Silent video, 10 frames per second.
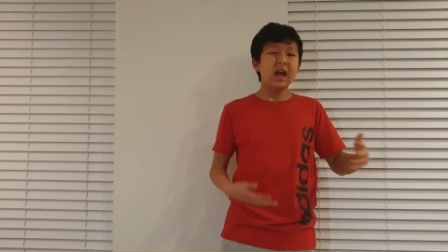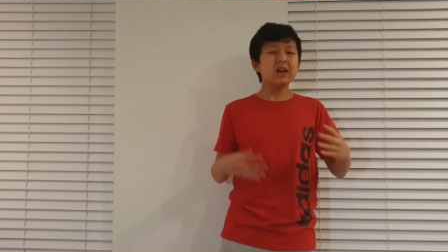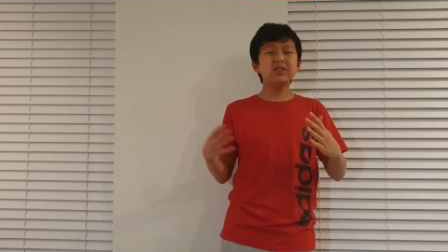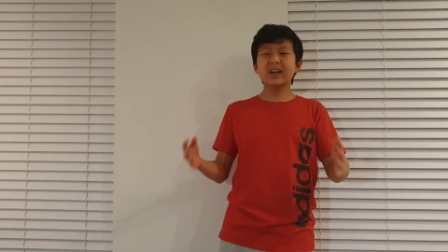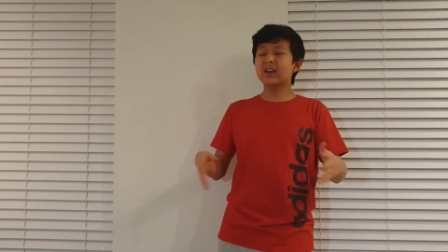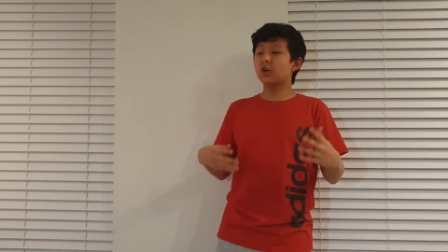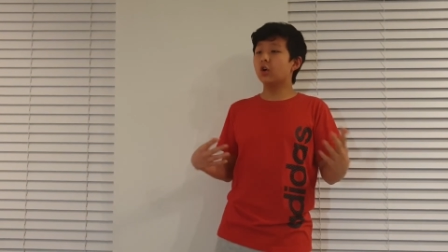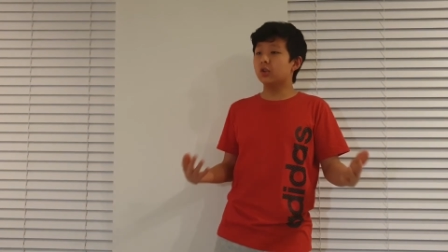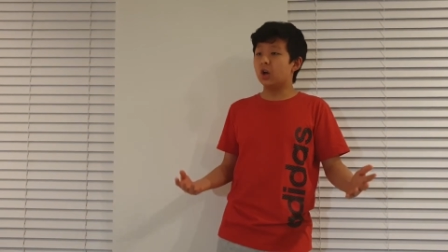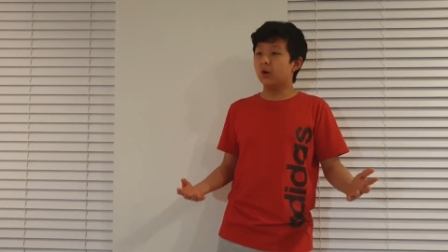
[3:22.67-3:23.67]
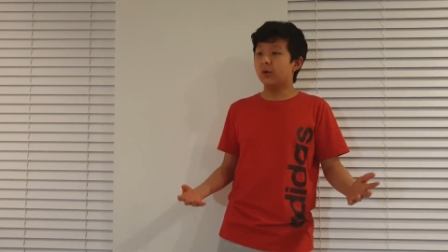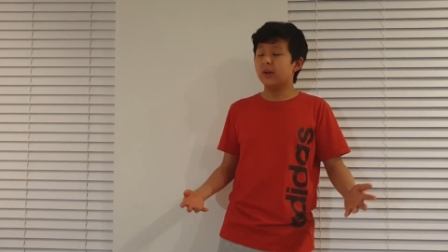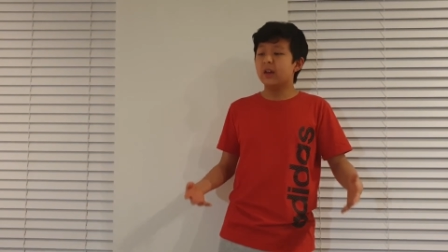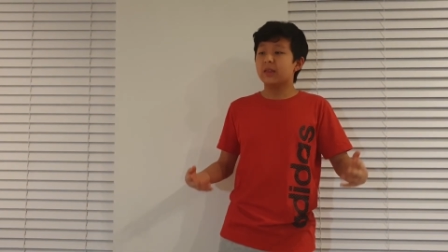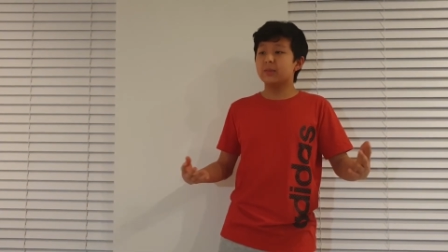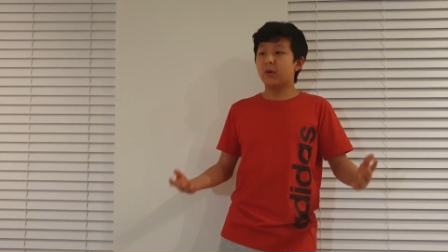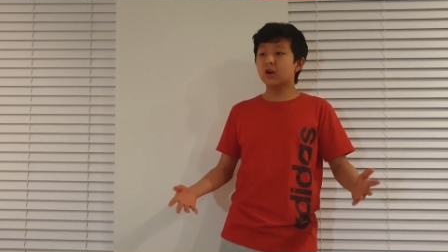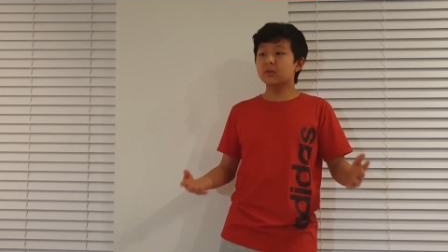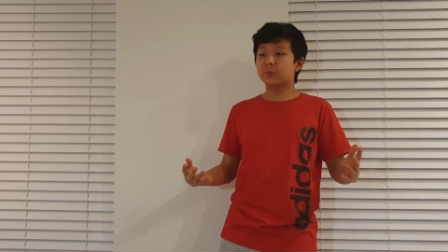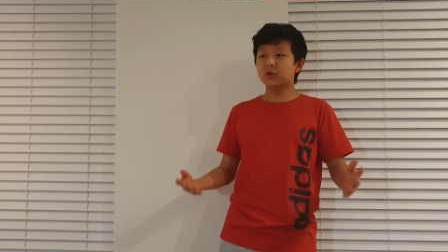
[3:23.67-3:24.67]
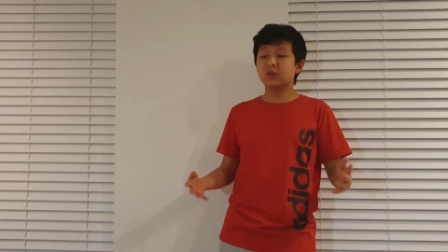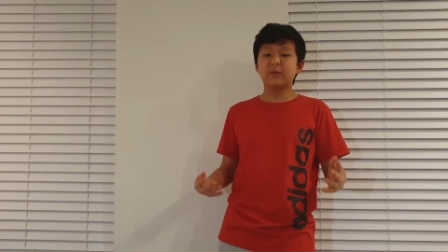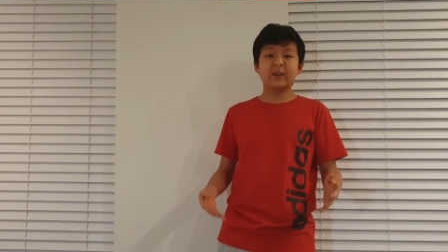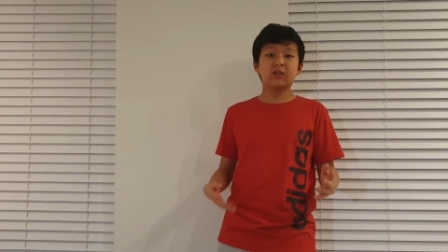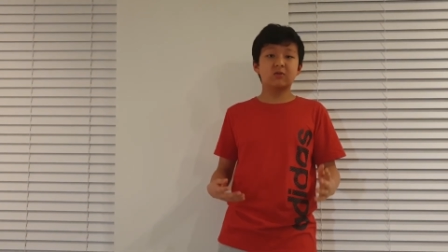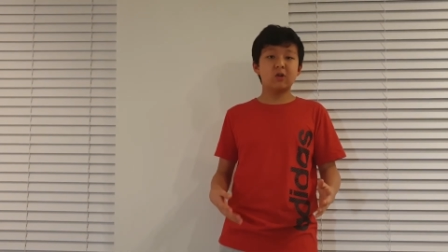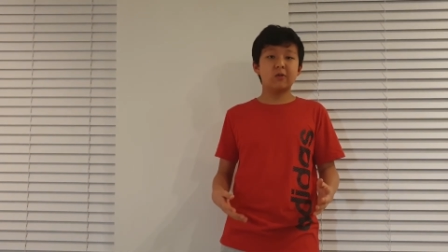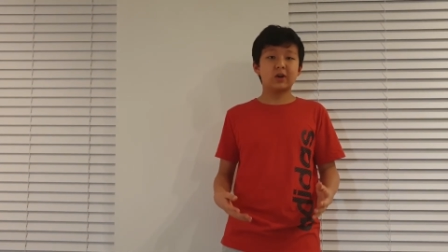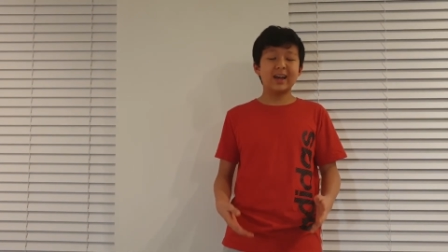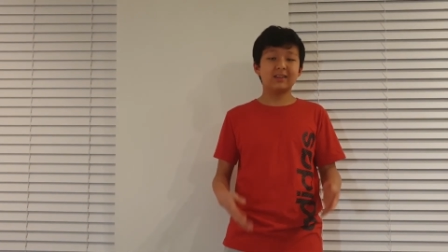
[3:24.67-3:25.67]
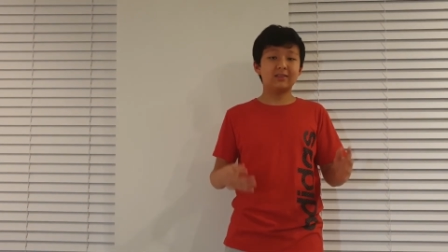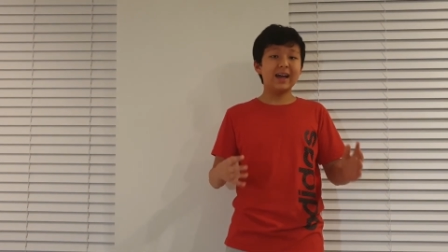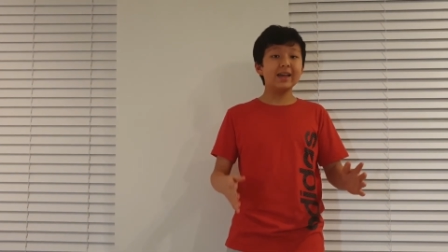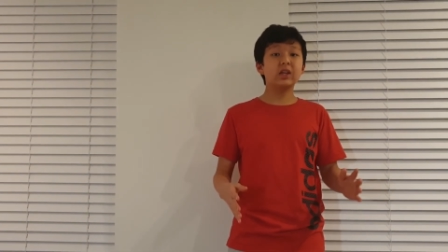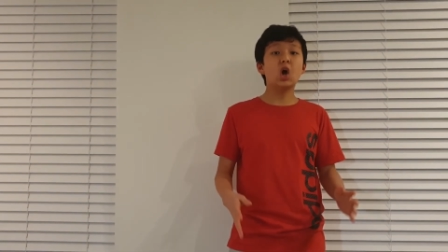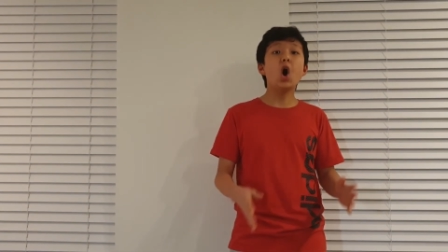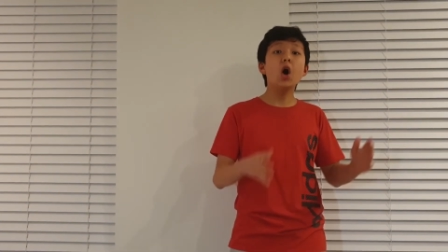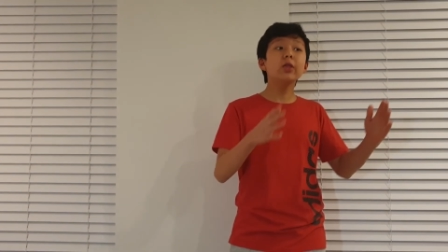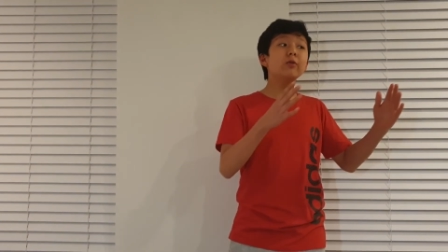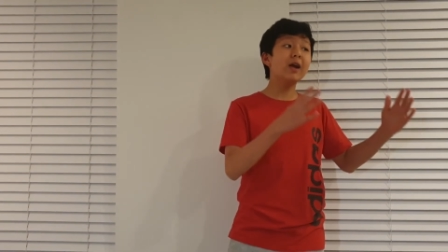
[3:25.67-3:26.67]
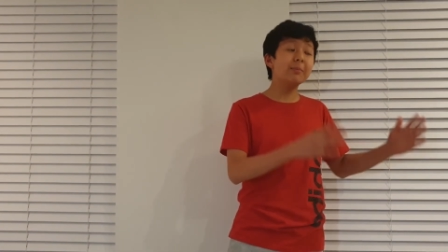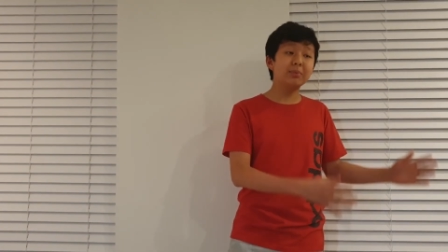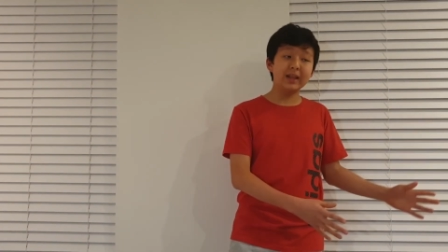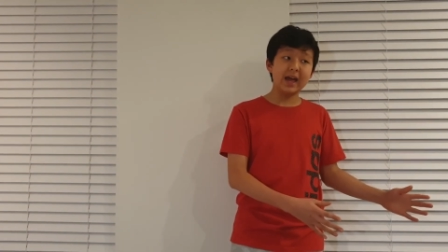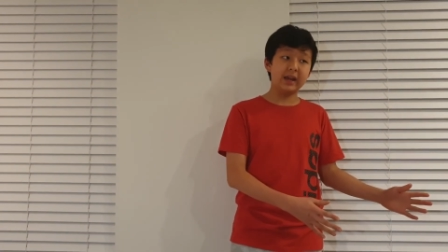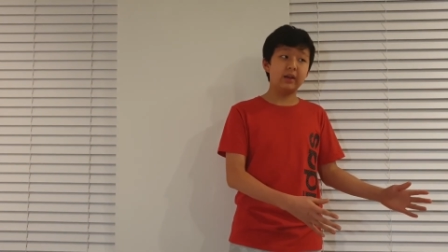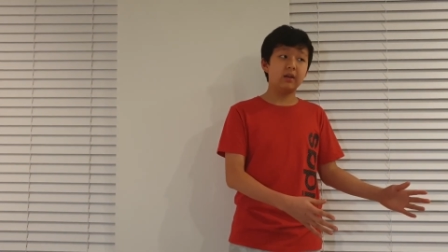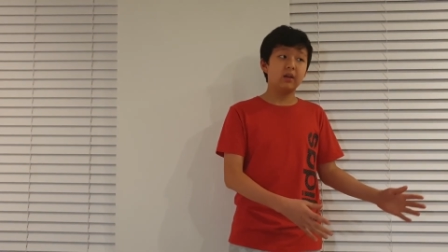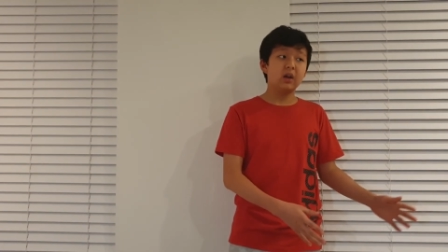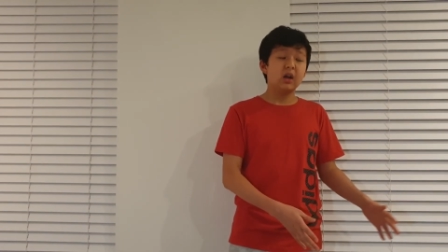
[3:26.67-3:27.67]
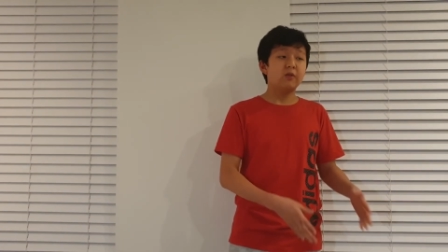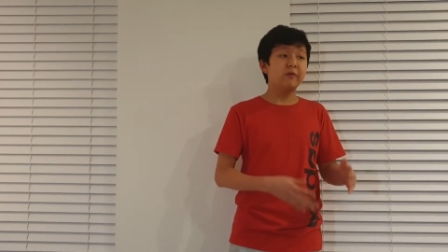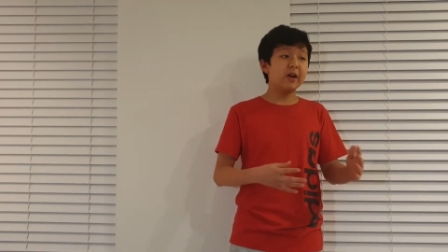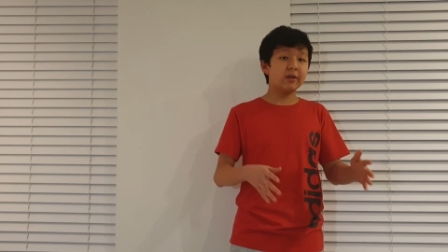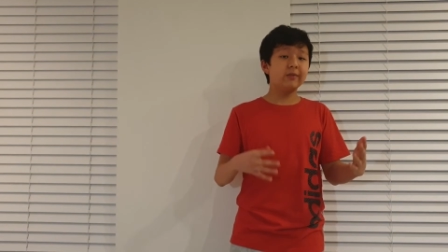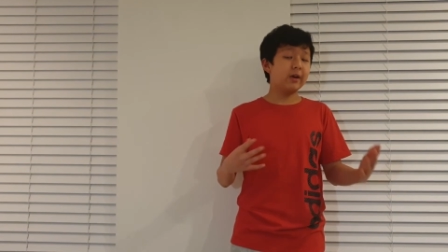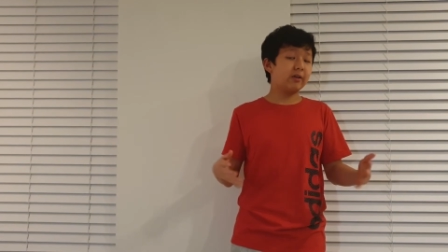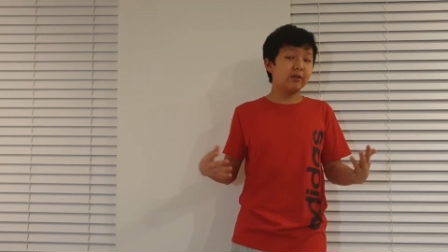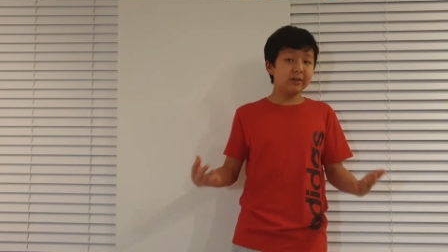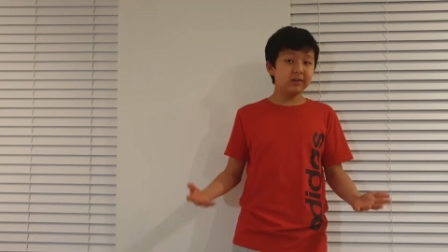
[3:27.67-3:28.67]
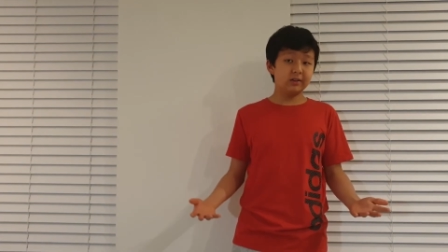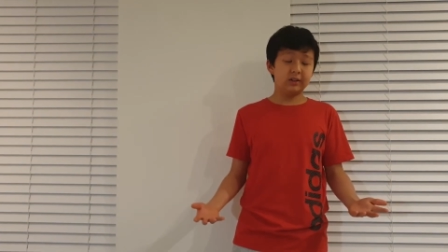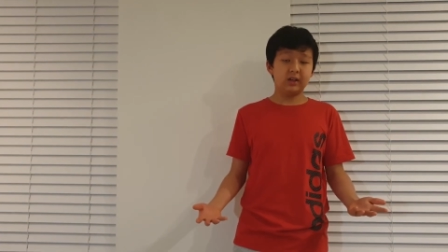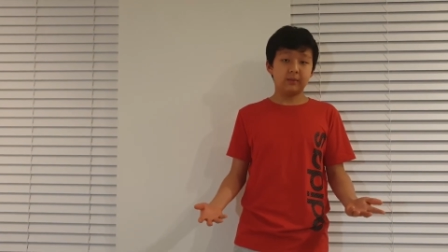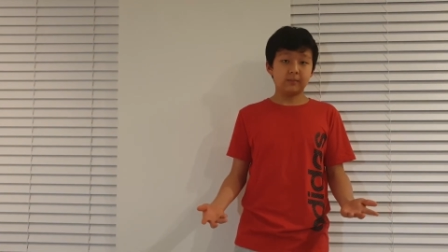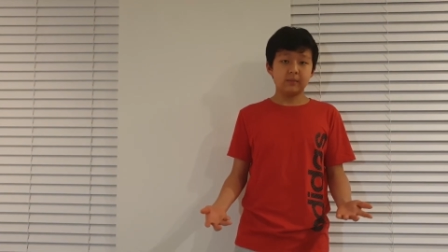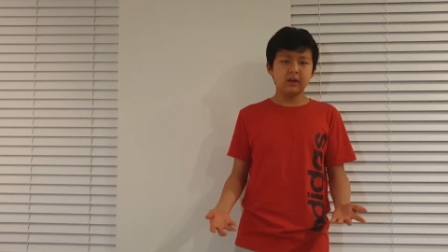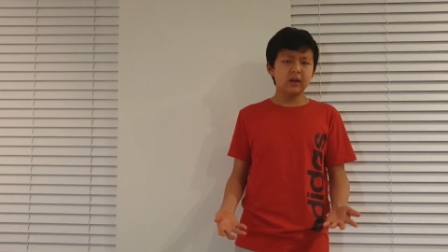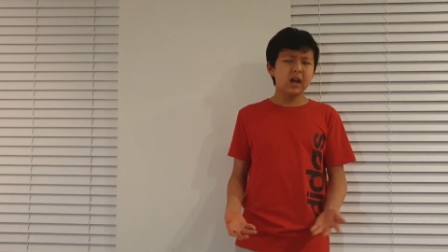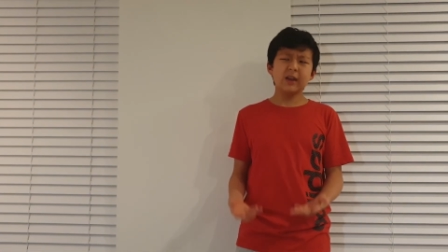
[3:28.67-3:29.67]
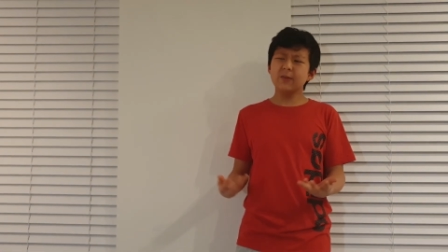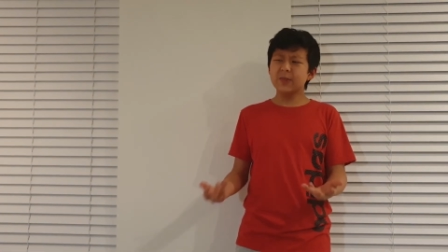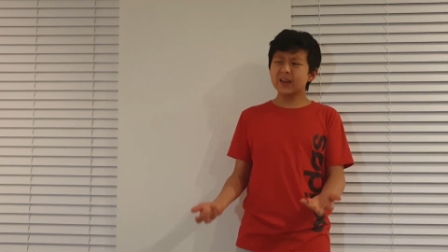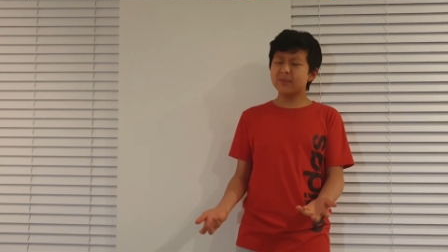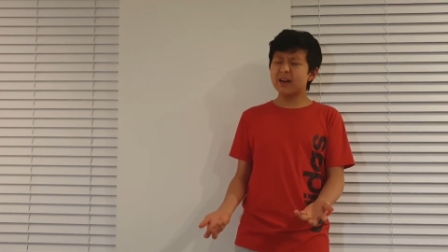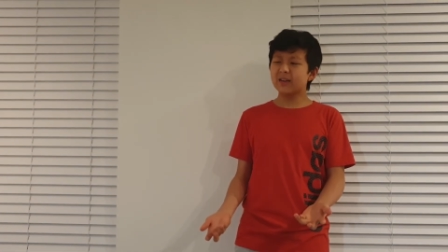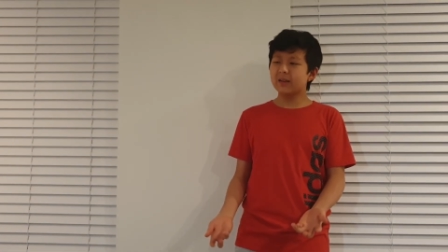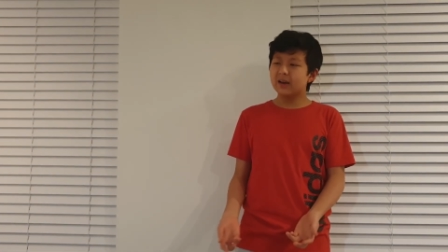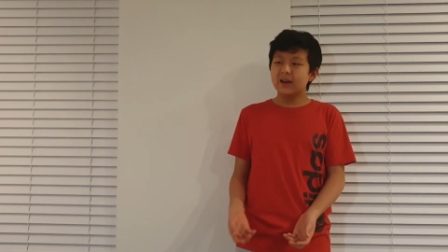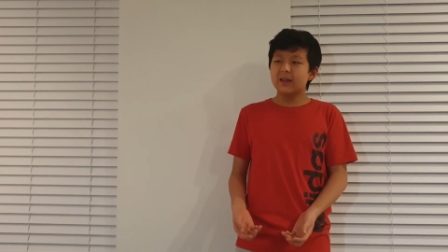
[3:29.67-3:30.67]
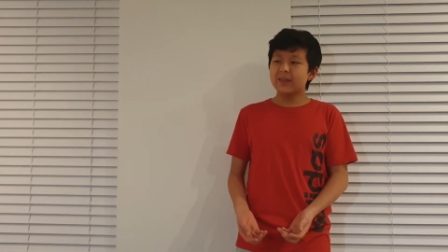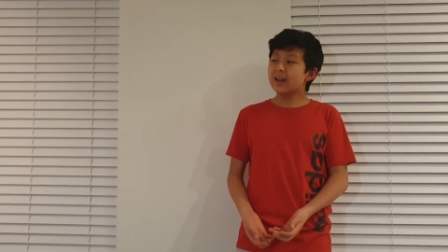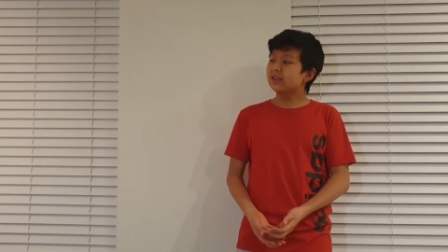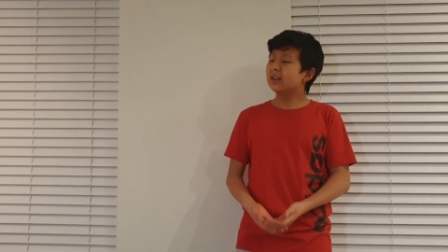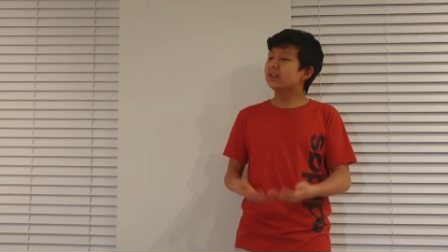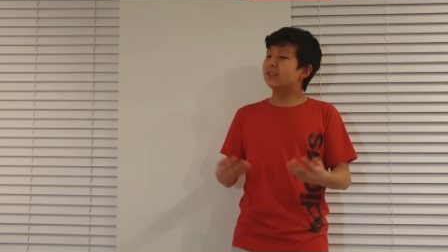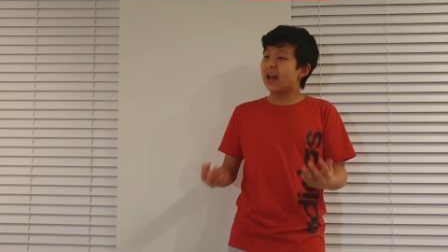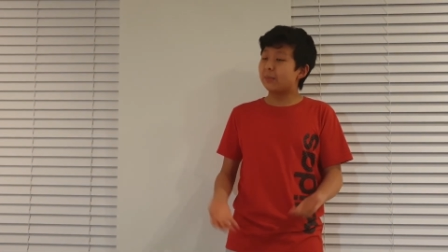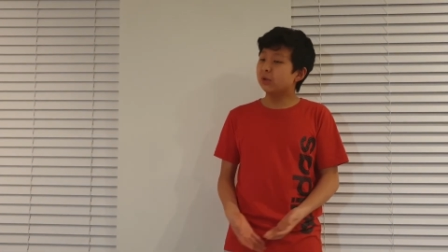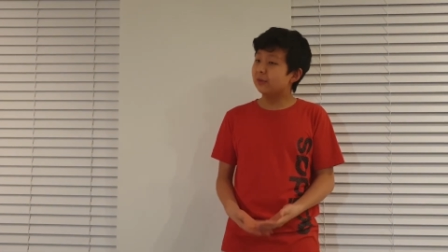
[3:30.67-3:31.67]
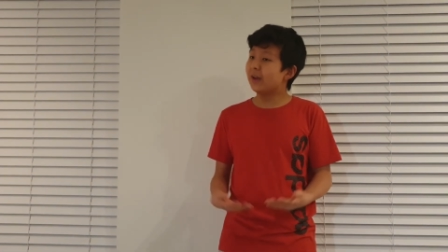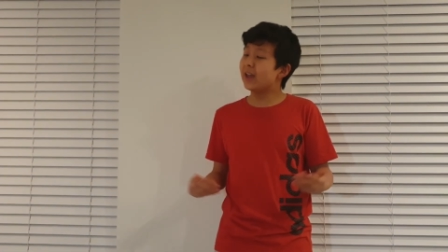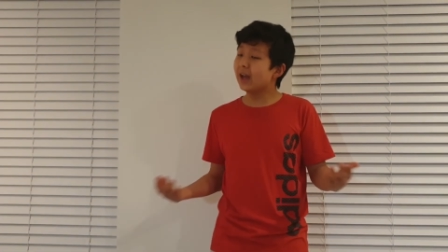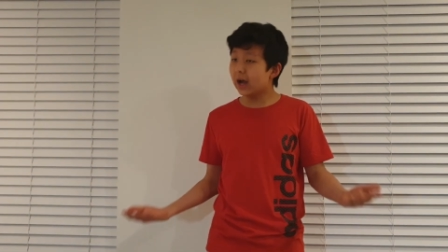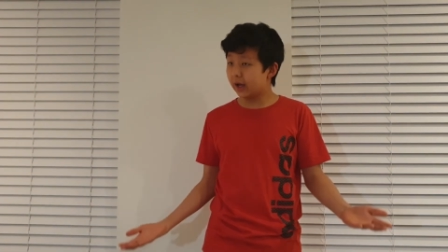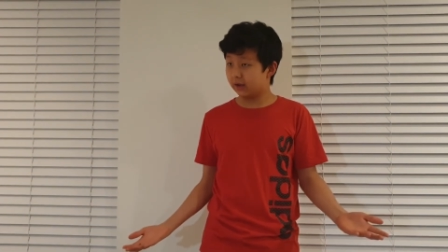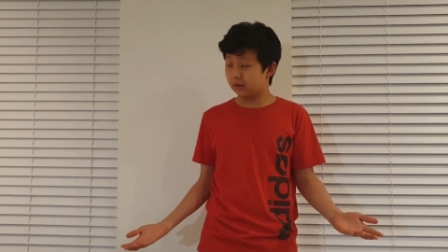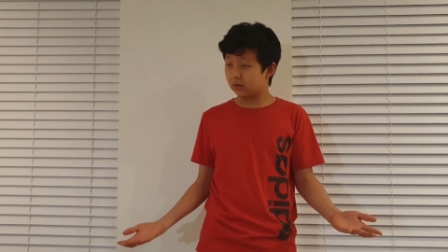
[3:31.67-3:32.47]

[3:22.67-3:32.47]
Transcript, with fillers: As you guys all know, Mars Perseverance rover has landed on the red planet very, very recently. And if you think about it, that's an example of AI.